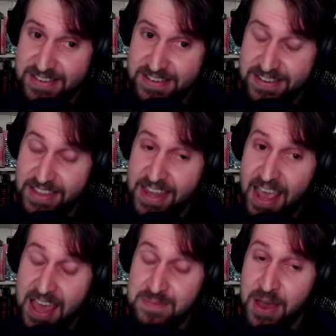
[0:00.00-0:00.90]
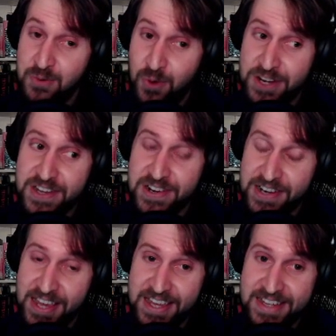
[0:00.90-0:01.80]
Are they going to end my
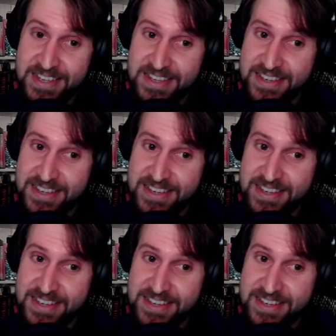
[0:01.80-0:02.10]
1-card hand?